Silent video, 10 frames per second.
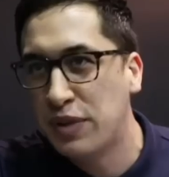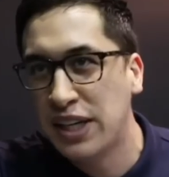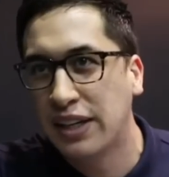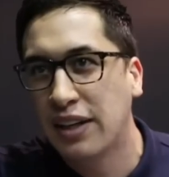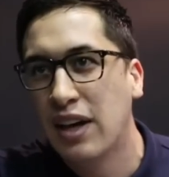
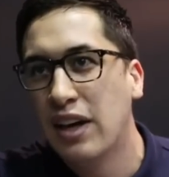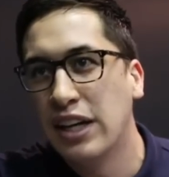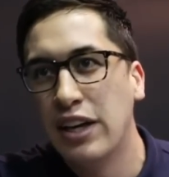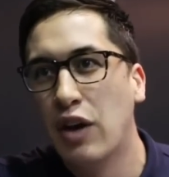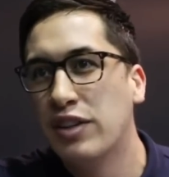big,
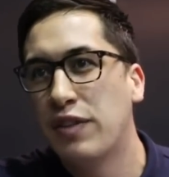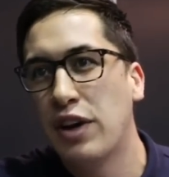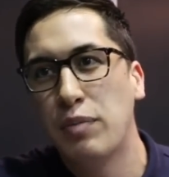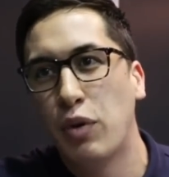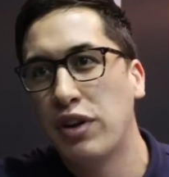you know, it's
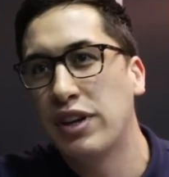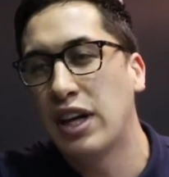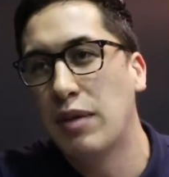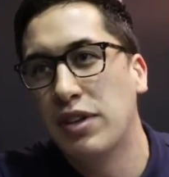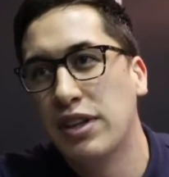very
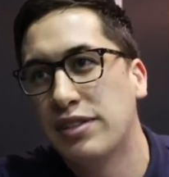important to come to